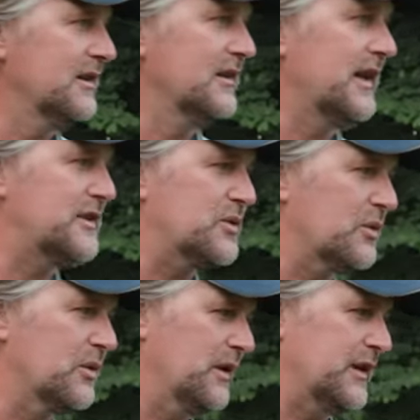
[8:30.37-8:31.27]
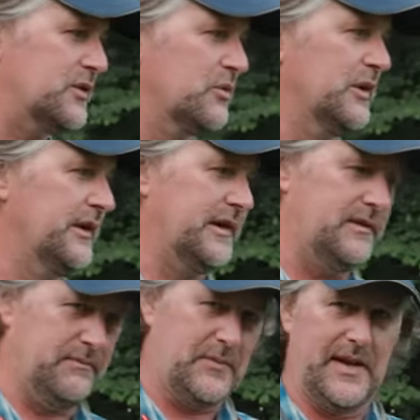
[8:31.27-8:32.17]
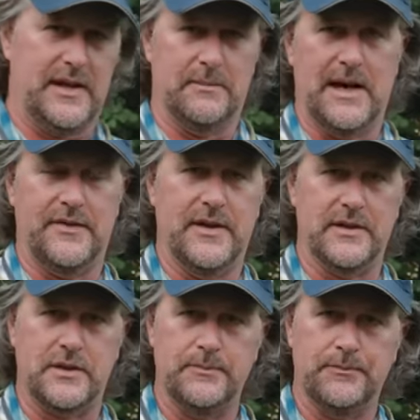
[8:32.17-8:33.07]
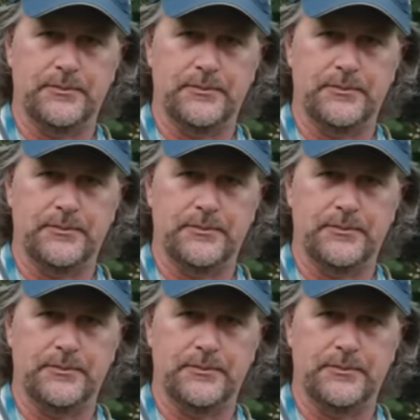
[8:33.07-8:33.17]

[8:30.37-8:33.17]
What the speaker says: let's really think about this.